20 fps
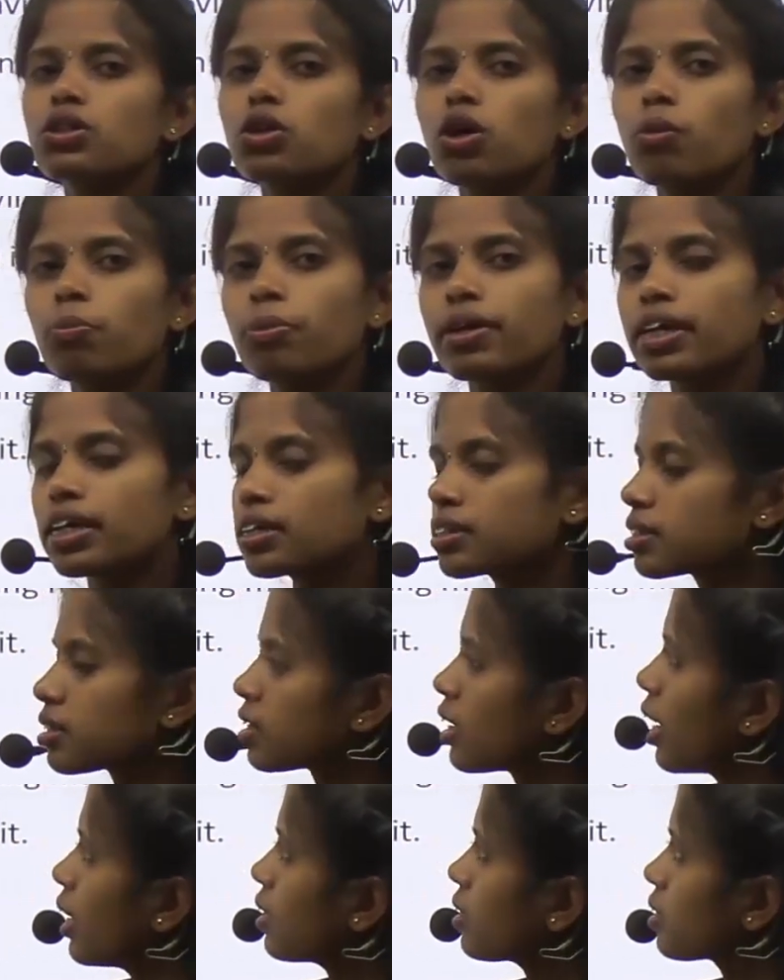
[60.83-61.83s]
topic is
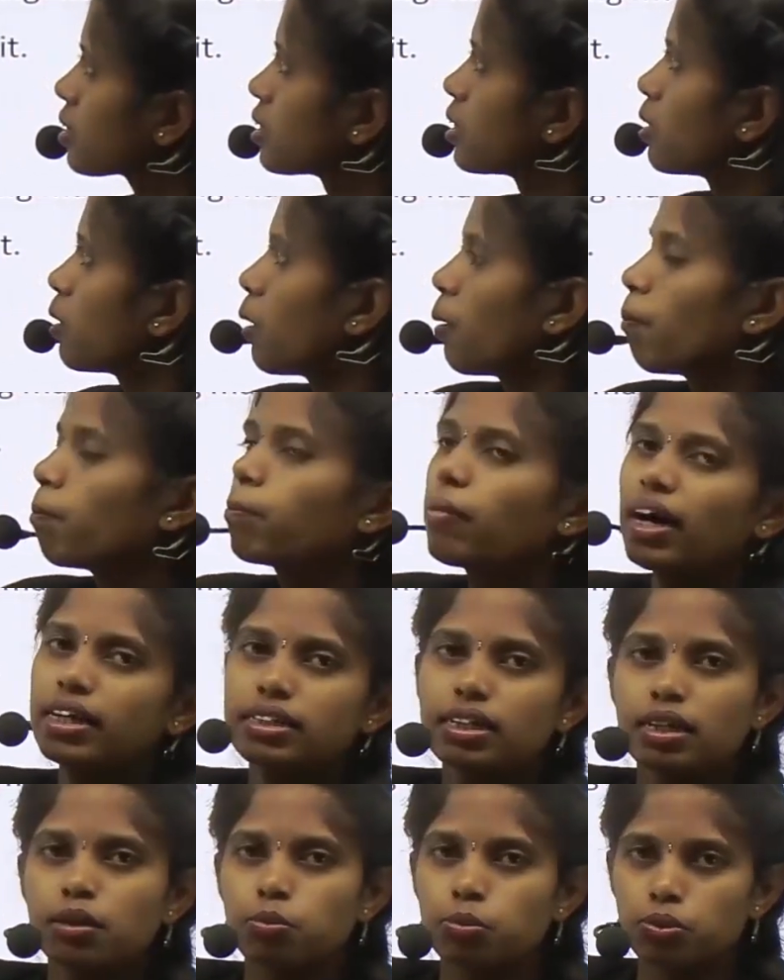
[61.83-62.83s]
that
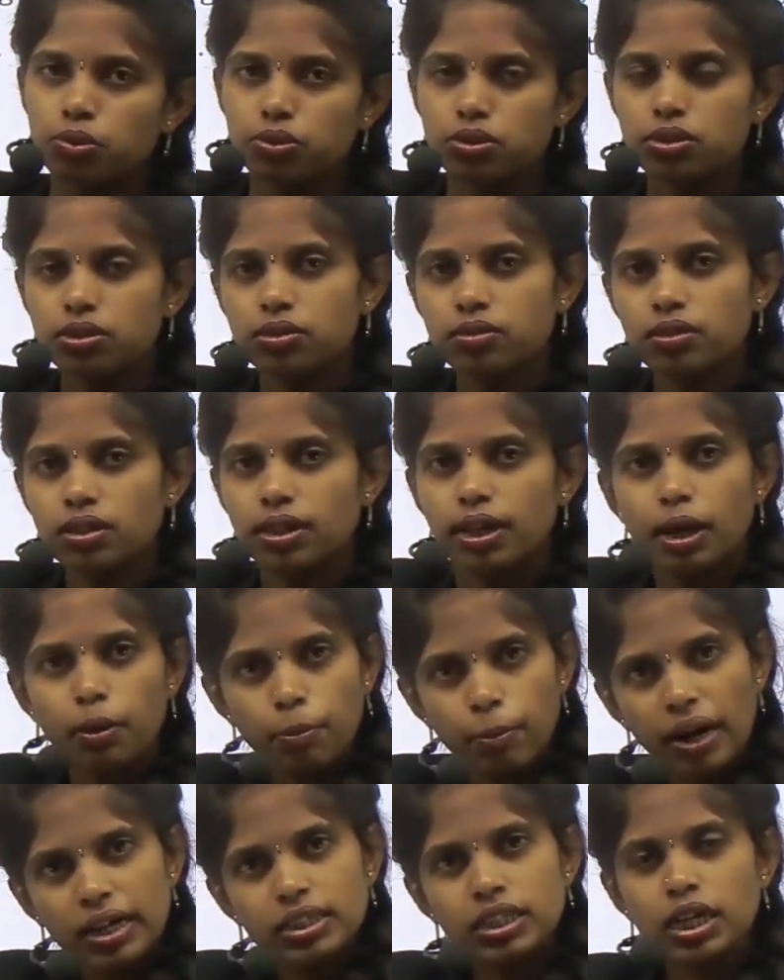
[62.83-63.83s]
motherboard.
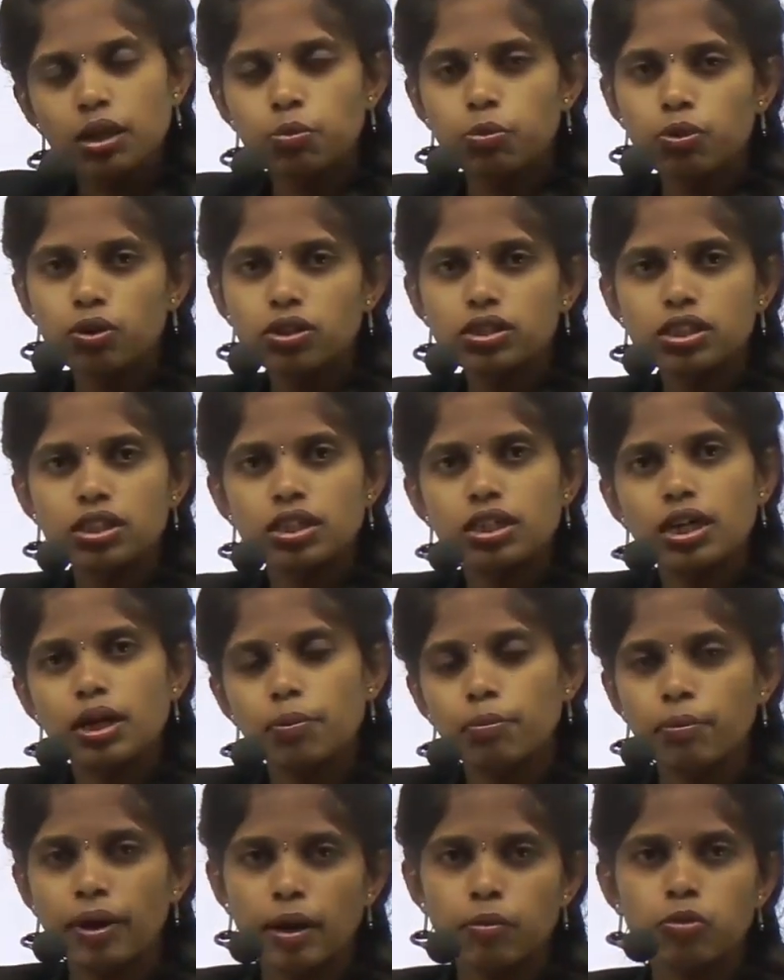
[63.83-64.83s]
Motherboard,
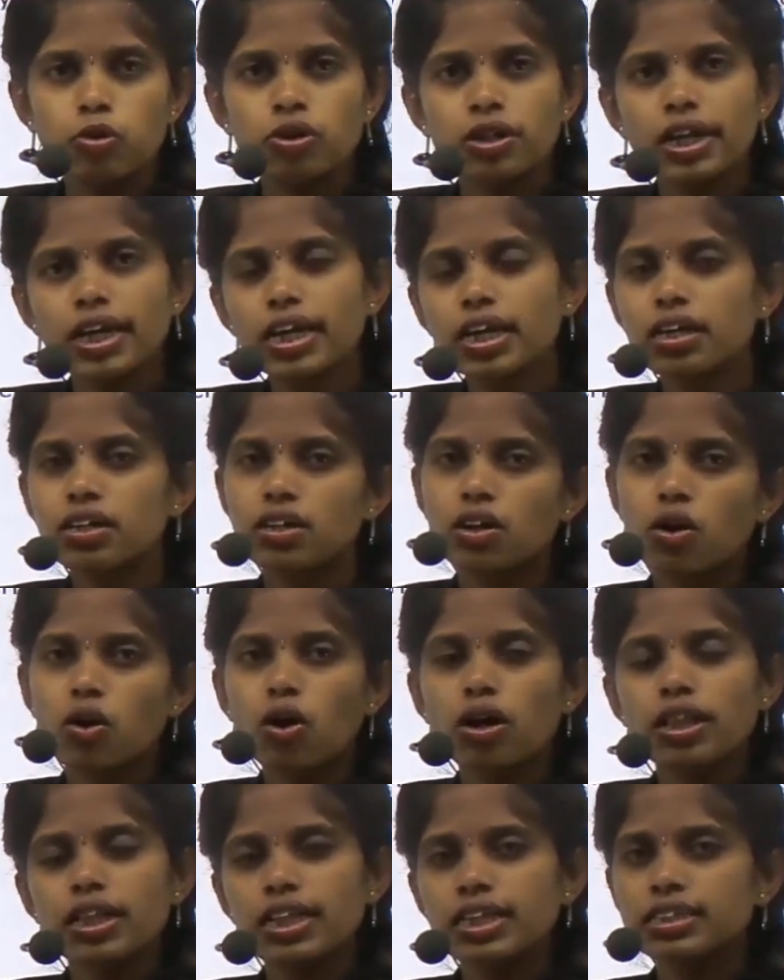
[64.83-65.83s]
memory,
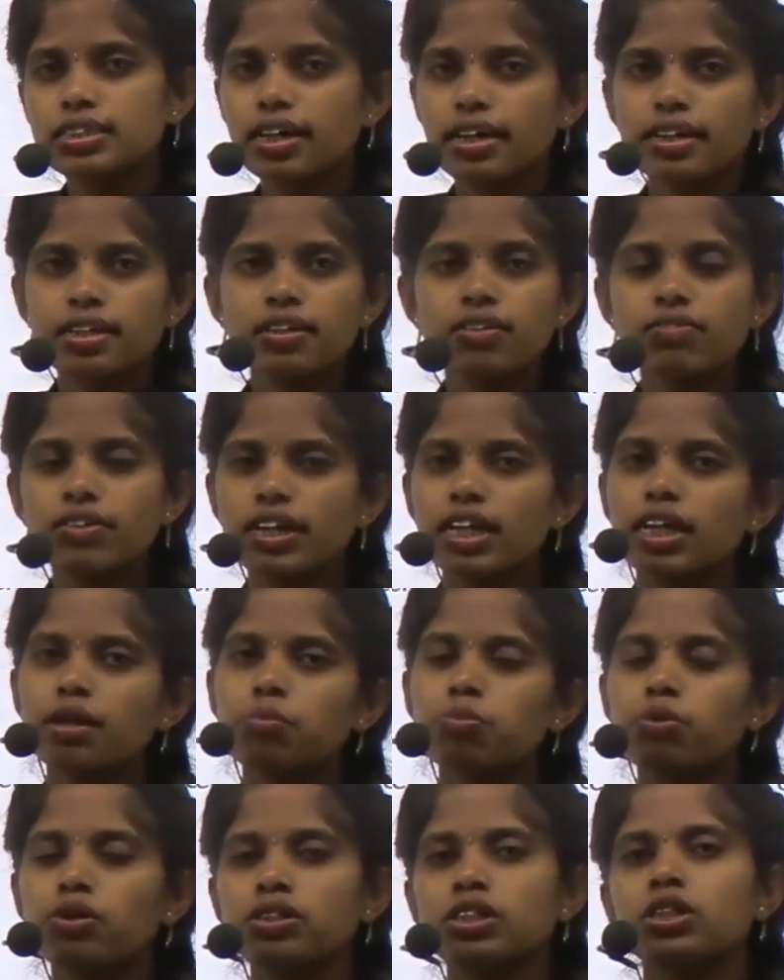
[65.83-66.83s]
all these are the very
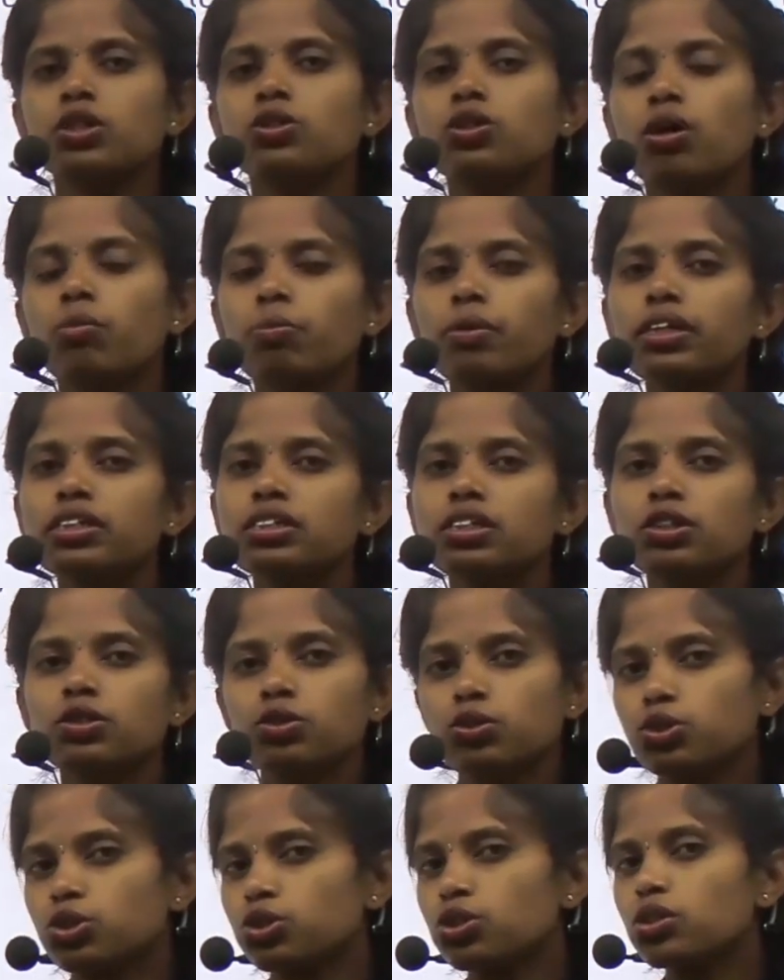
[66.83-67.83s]
important topics that
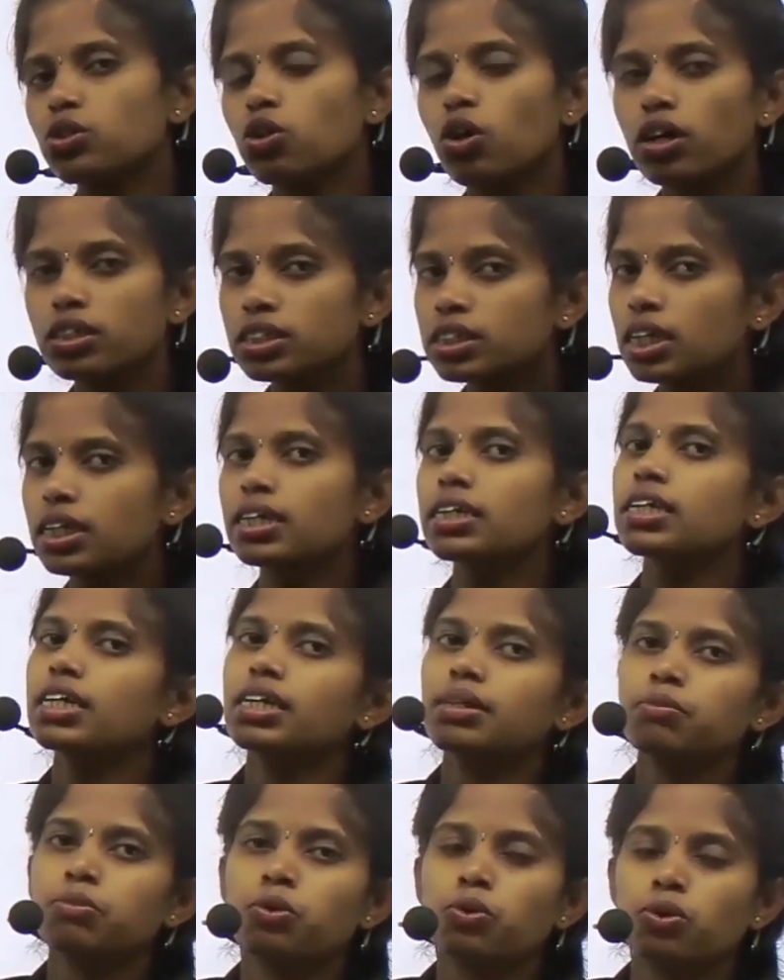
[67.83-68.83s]
you should
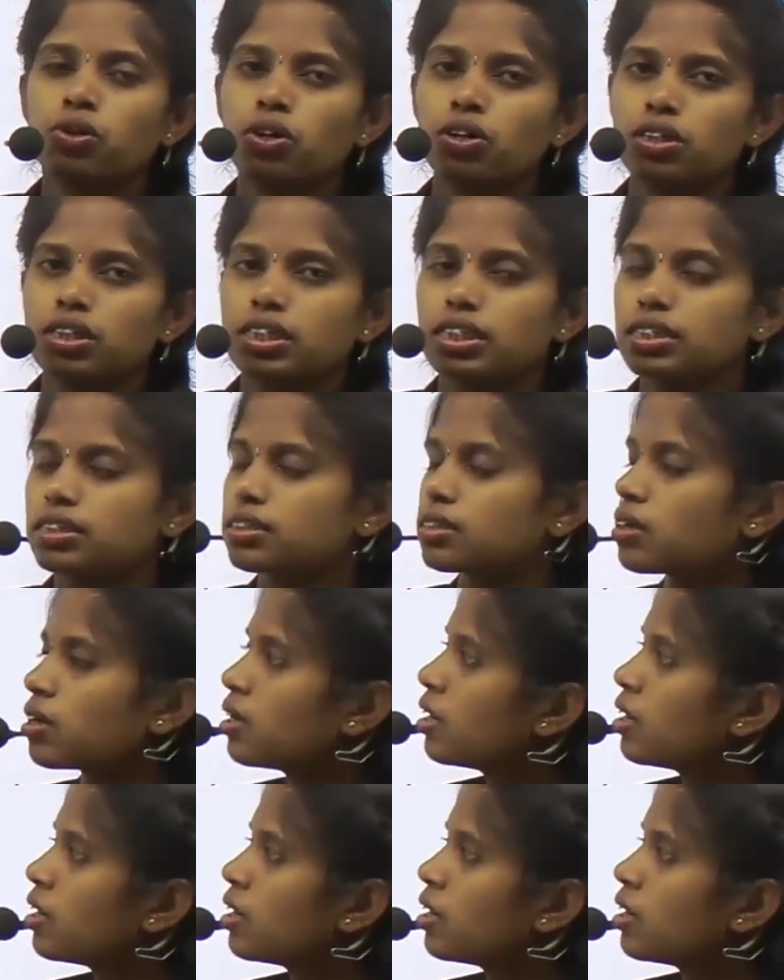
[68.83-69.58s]
concentrate more on this.